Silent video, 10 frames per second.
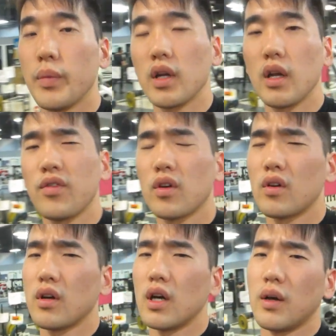But if
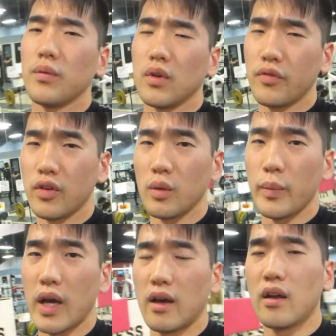you're you know, feeling
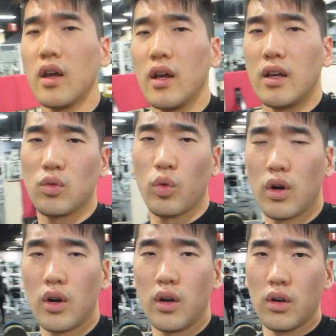bad, it's
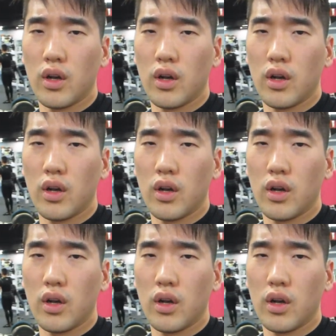where